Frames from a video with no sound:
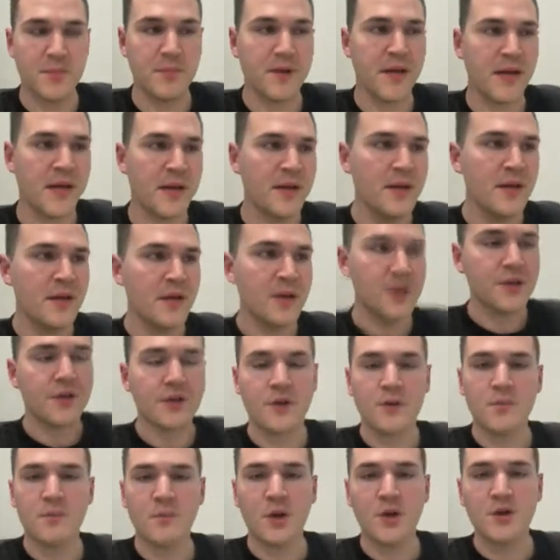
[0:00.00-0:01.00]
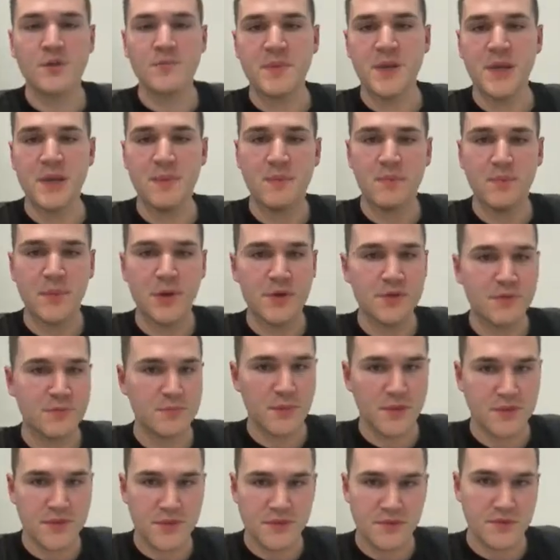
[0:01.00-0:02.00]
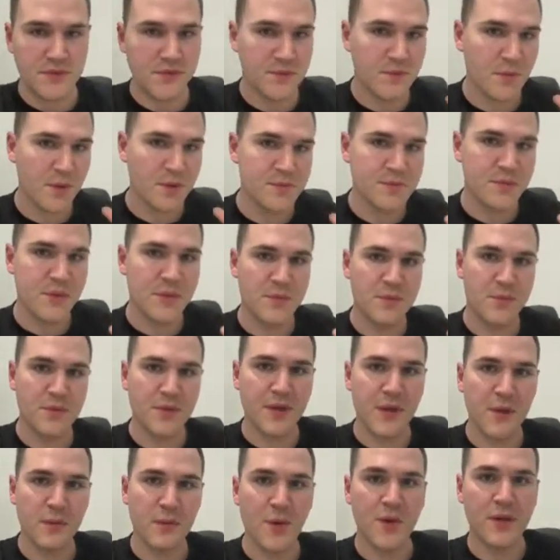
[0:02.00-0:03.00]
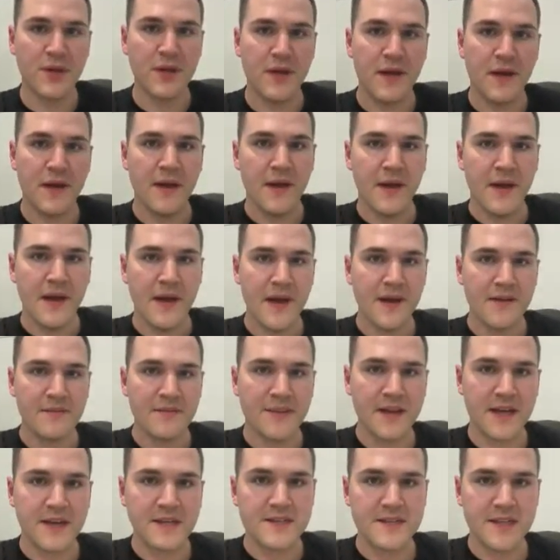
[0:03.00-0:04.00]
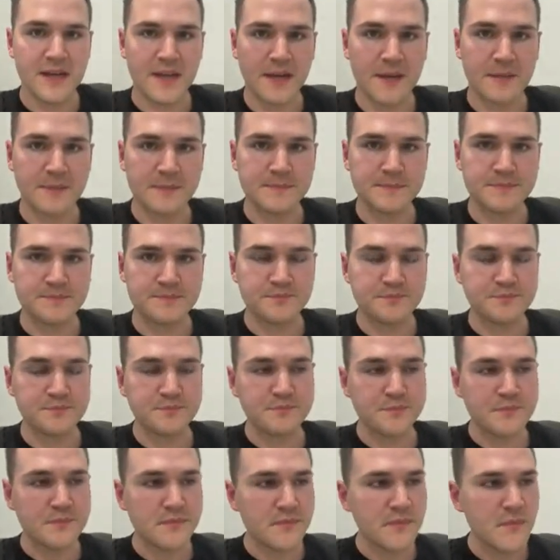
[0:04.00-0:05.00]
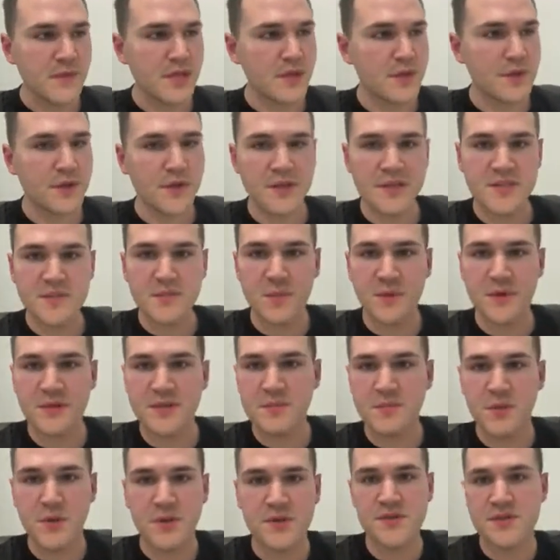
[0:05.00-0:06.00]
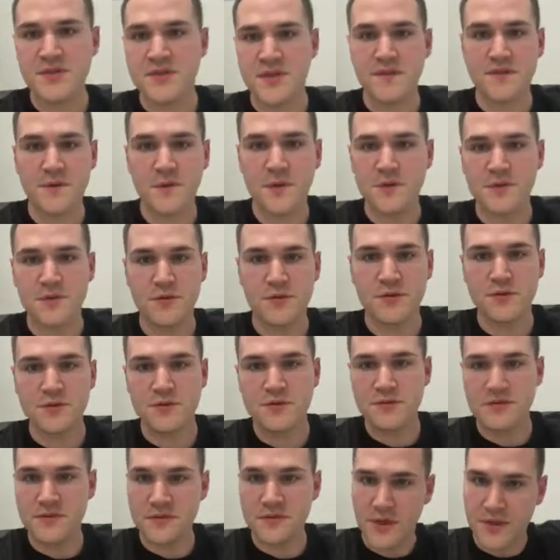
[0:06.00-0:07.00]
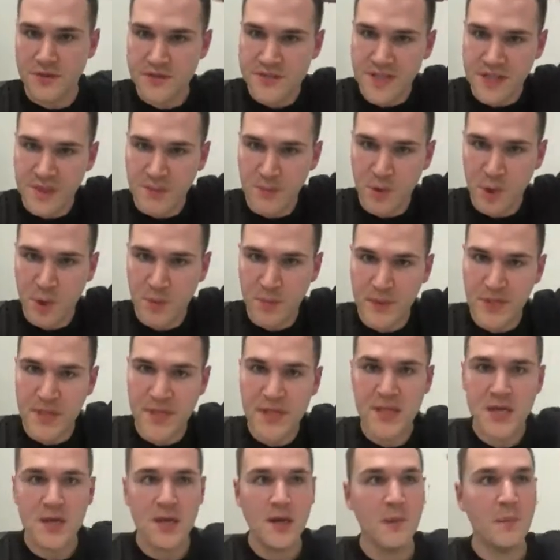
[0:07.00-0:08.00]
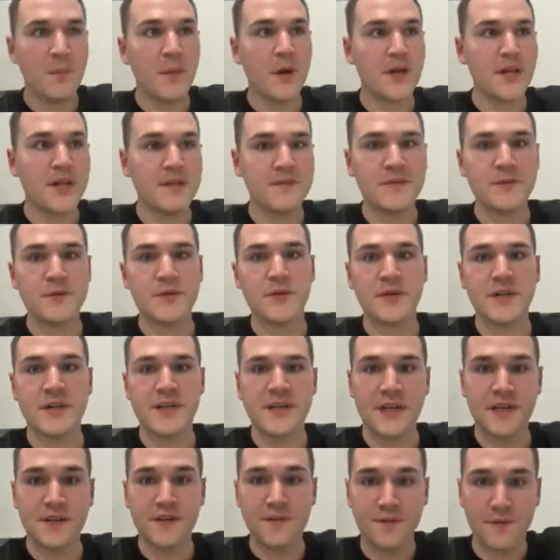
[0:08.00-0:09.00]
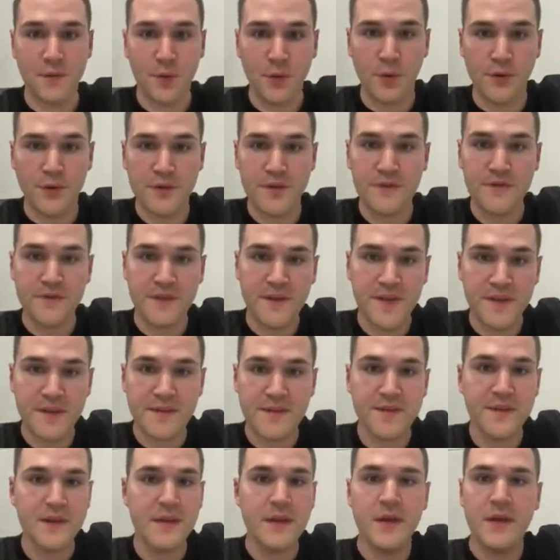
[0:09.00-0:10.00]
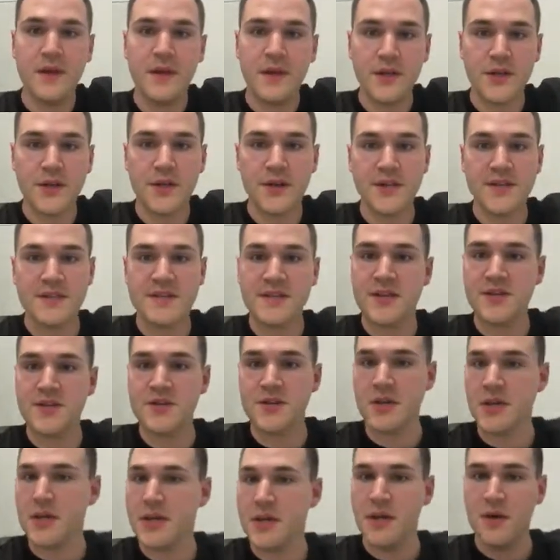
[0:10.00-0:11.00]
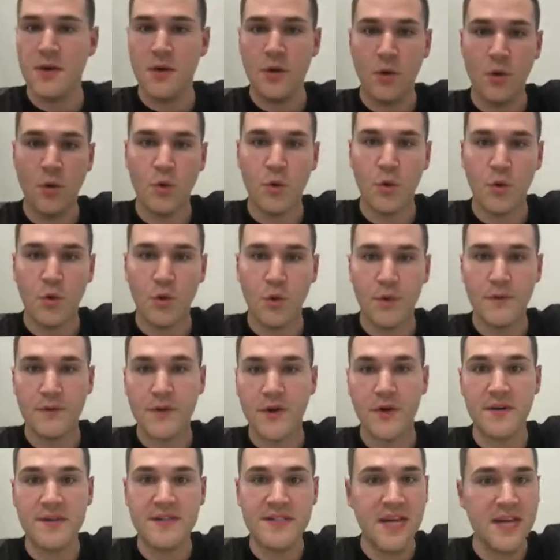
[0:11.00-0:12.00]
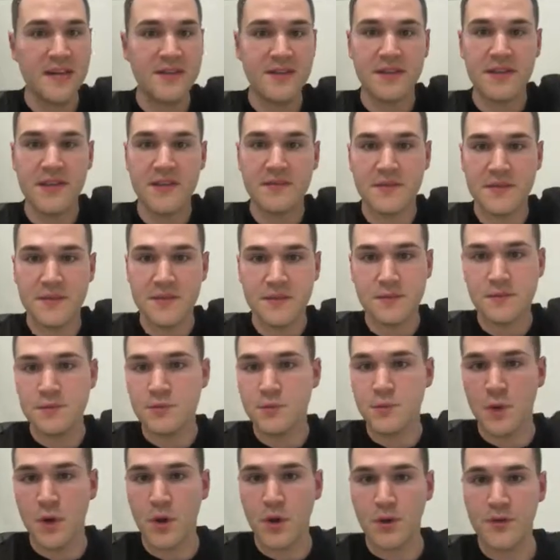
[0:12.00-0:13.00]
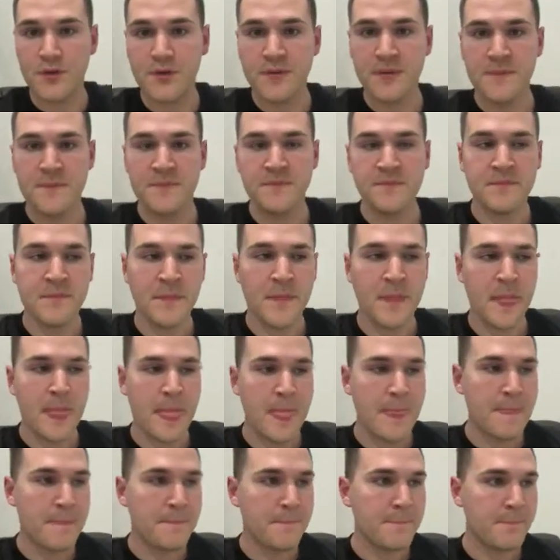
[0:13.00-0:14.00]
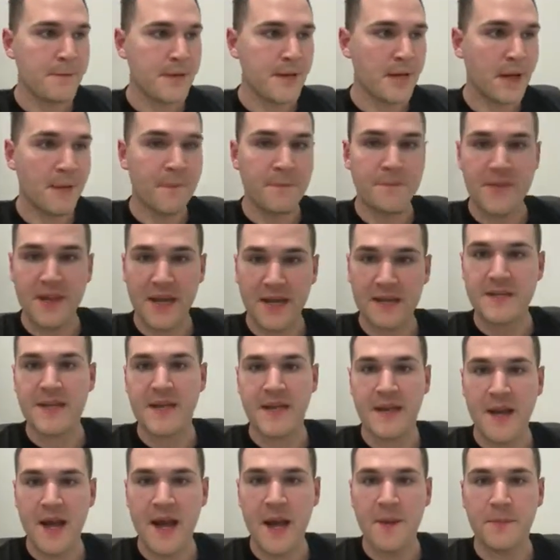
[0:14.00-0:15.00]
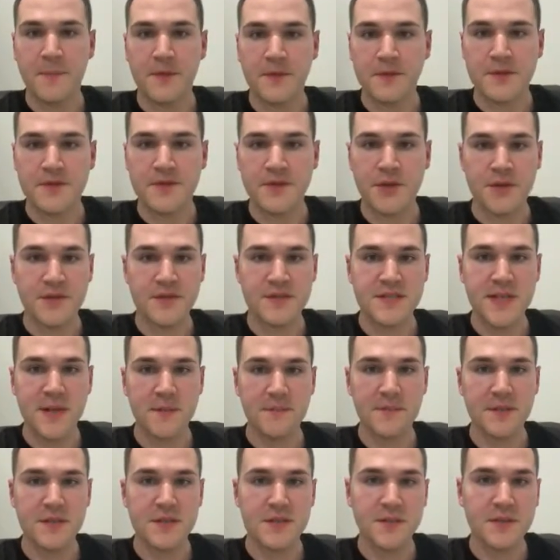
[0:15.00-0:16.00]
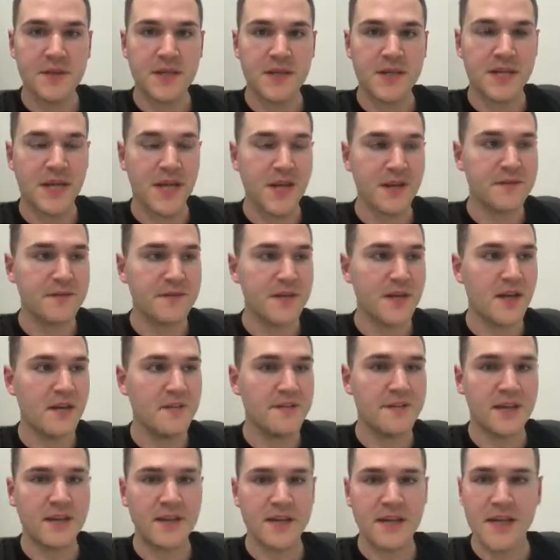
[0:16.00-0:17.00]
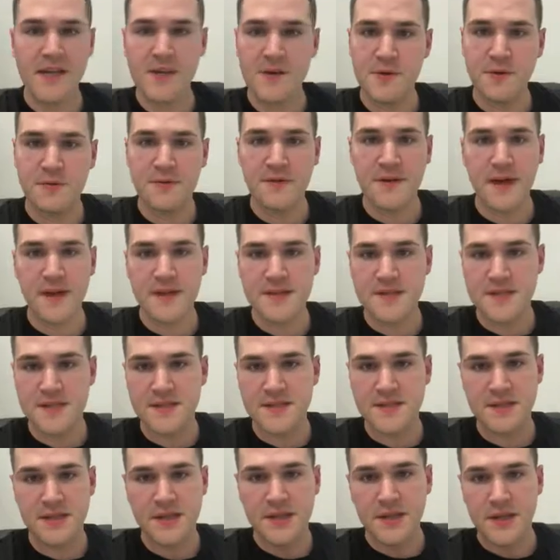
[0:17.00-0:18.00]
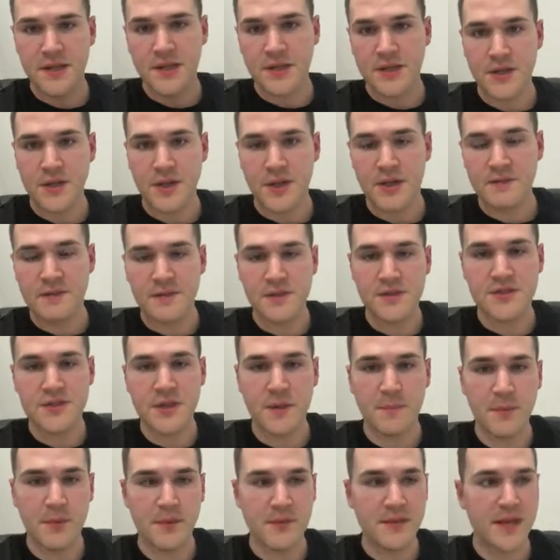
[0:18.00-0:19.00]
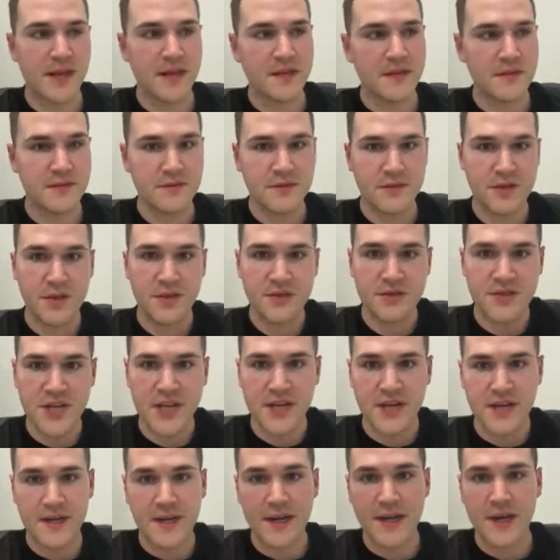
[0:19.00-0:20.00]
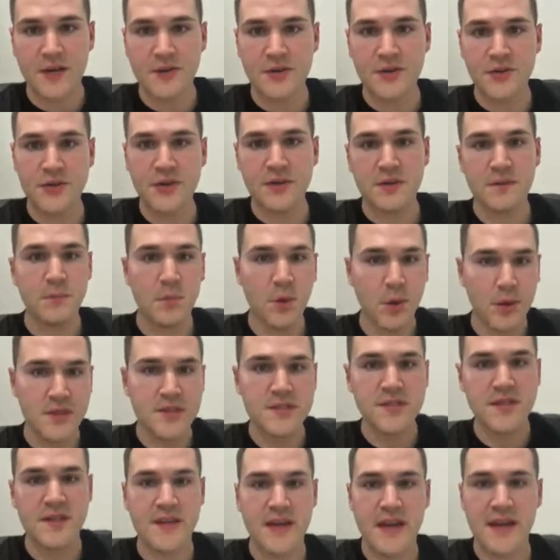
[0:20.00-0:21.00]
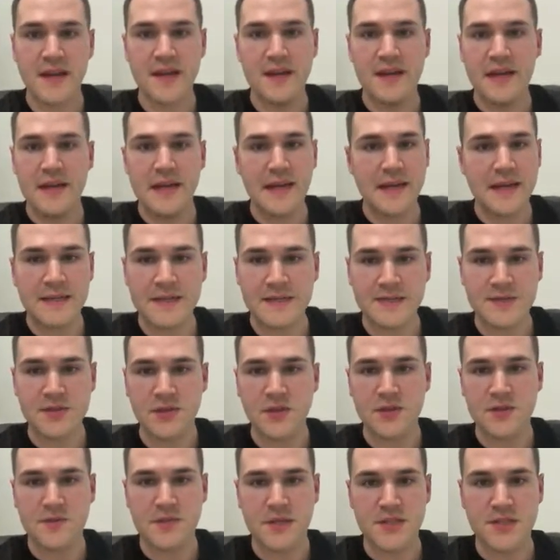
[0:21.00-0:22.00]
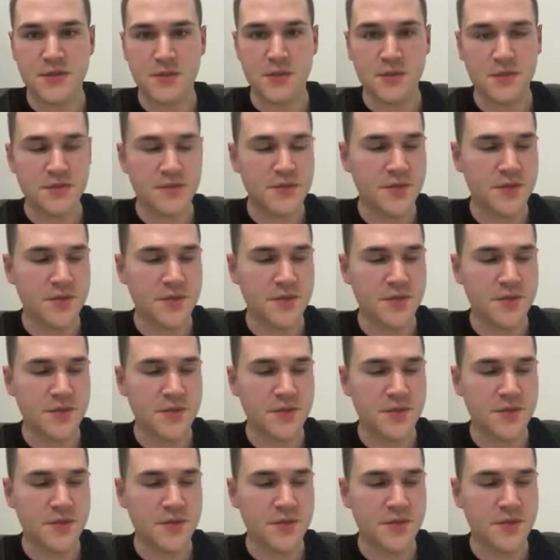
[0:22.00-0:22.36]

But, most people, they won't have that, experience purchasing their first or, second property. But if you're looking to get your fourth, fifth, etc., or 10th, 11th, 12th, that can happen. So it's something to be careful of. And Equifax is, if you jump on that and, check it out, you can monitor that and it doesn't cost much at all.